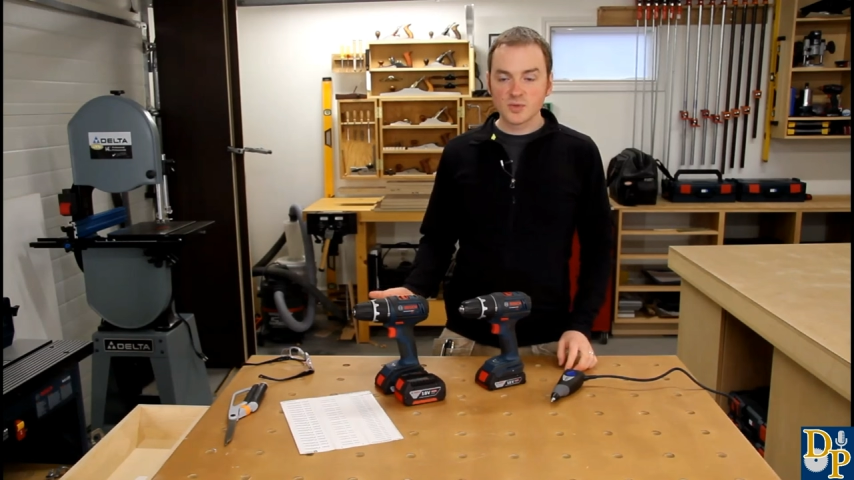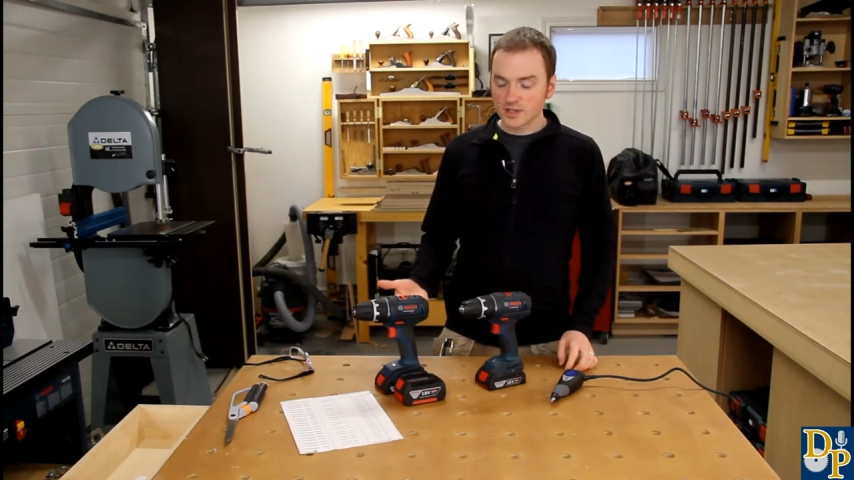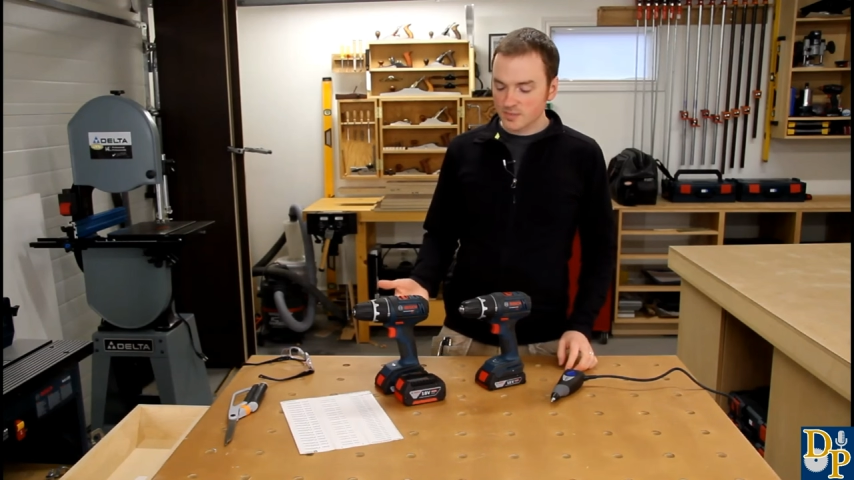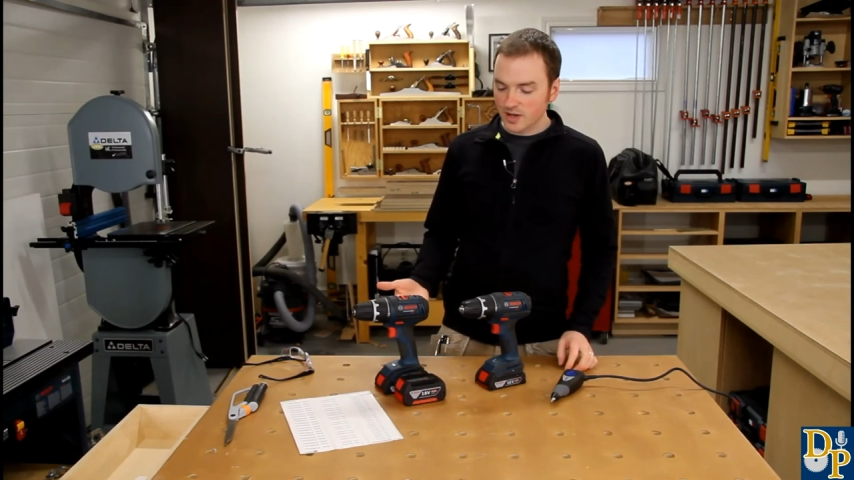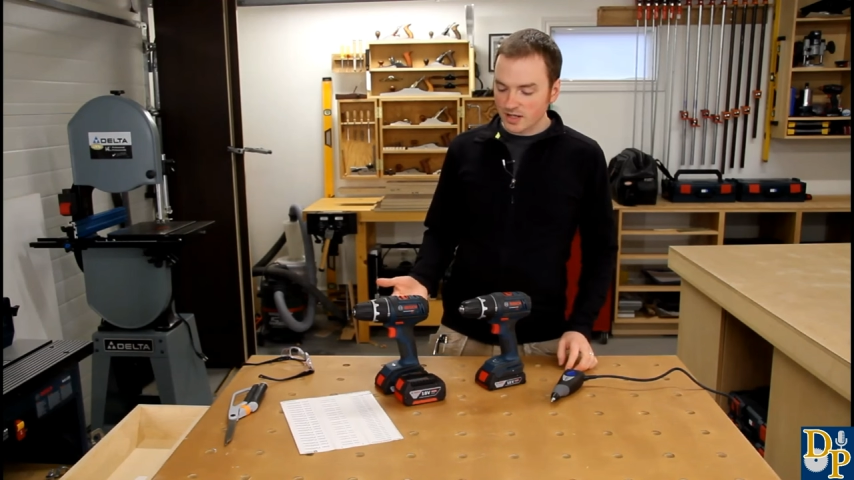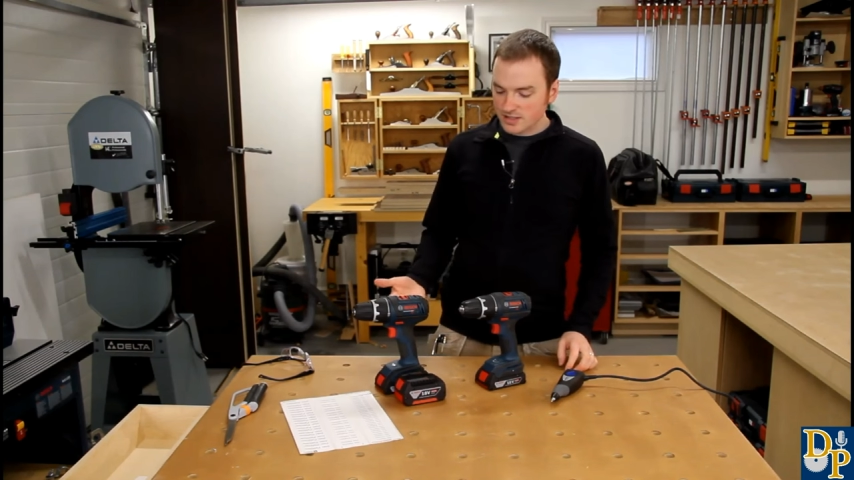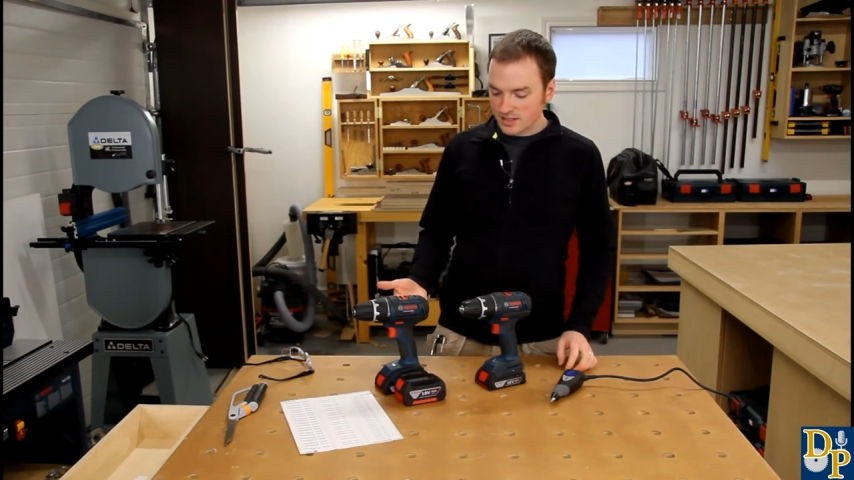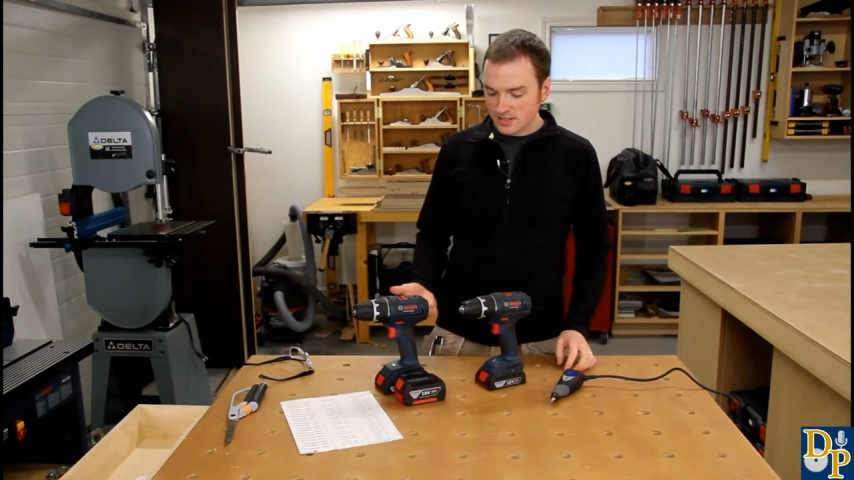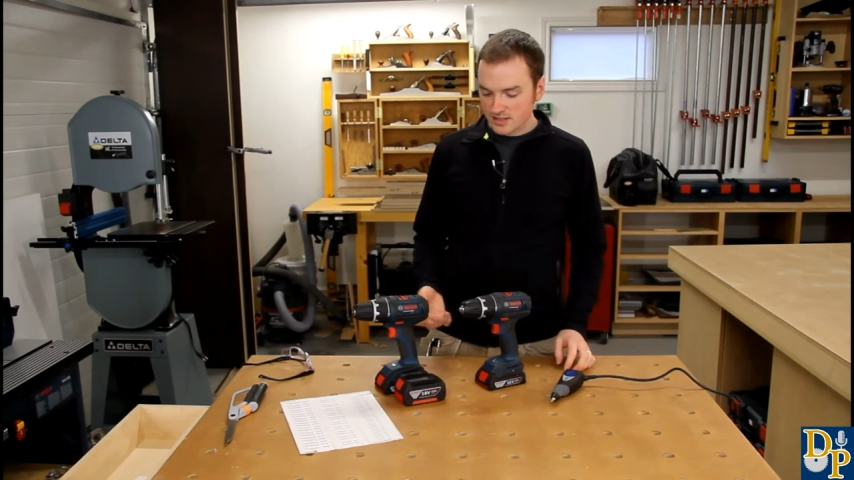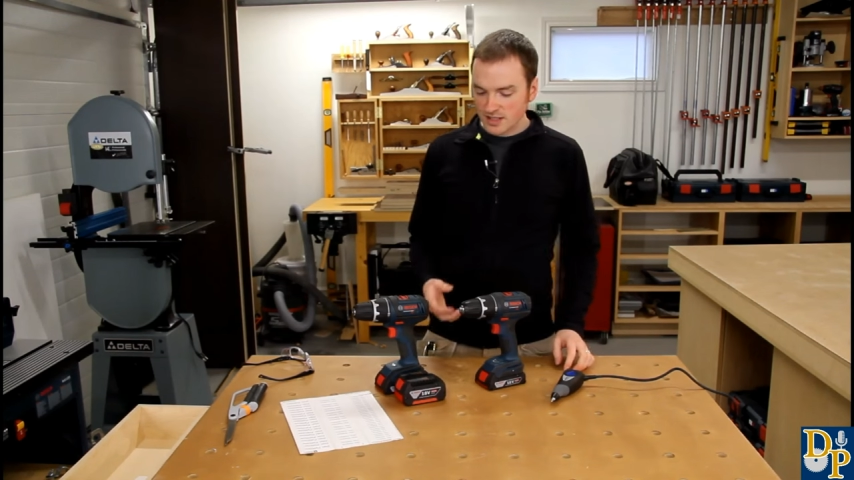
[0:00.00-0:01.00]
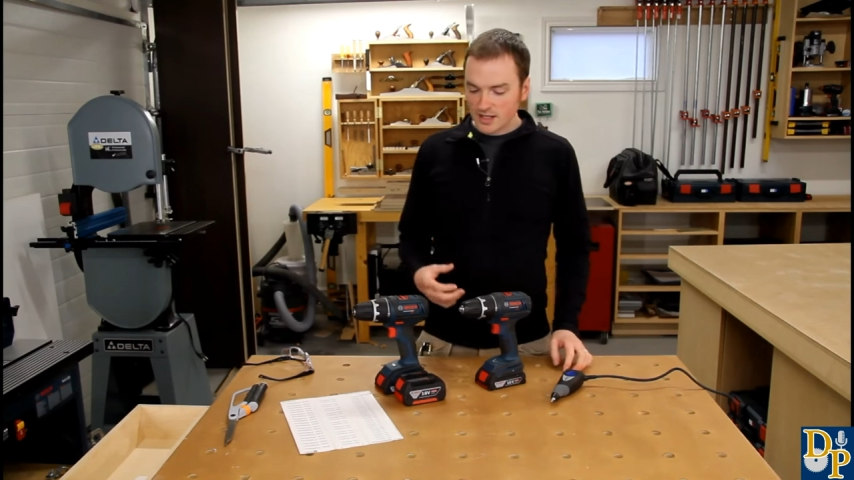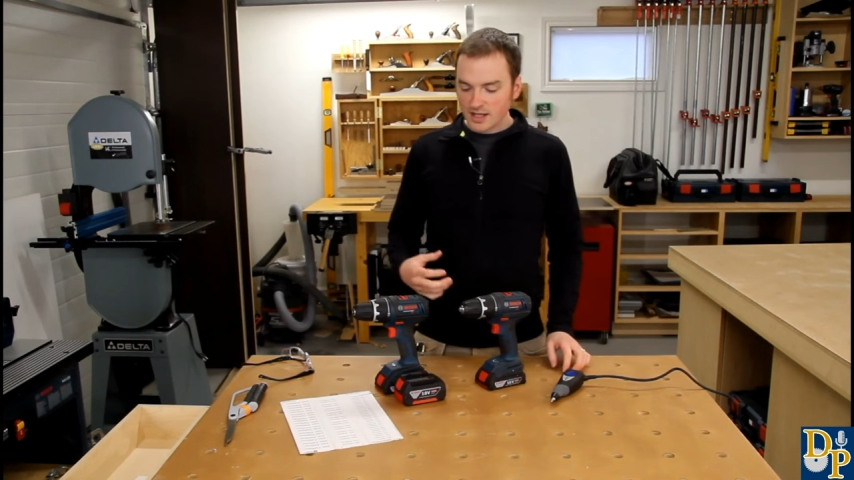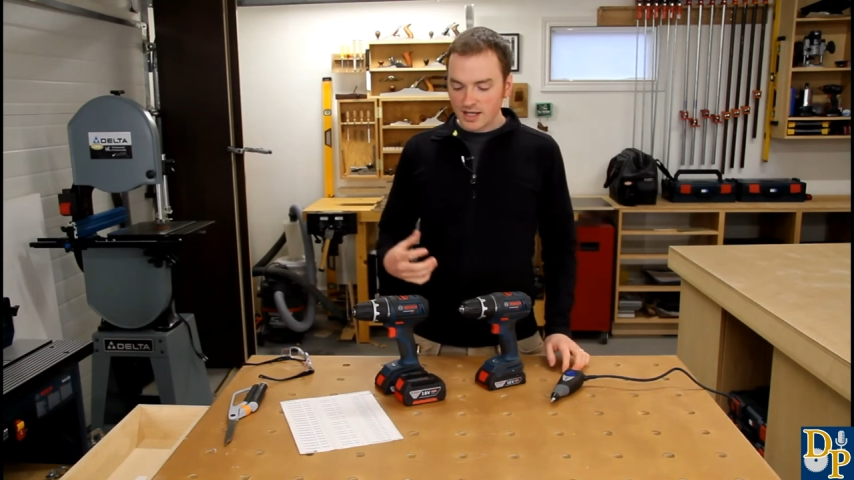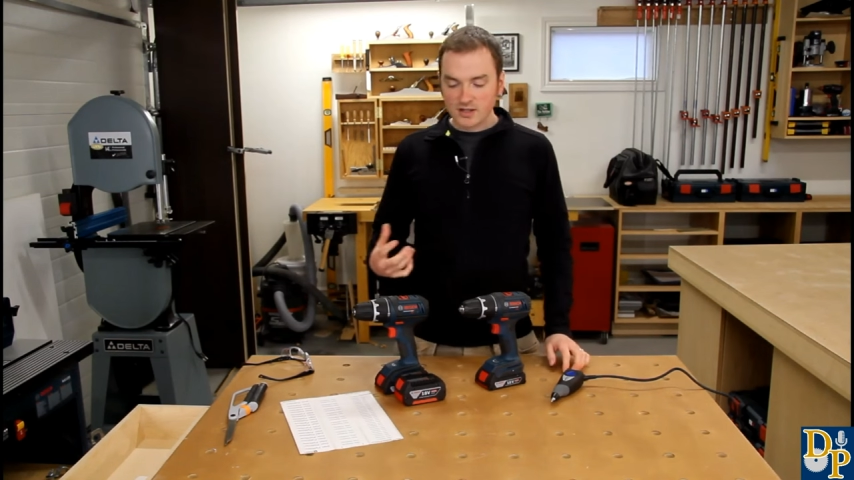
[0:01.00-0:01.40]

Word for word: and quick process, and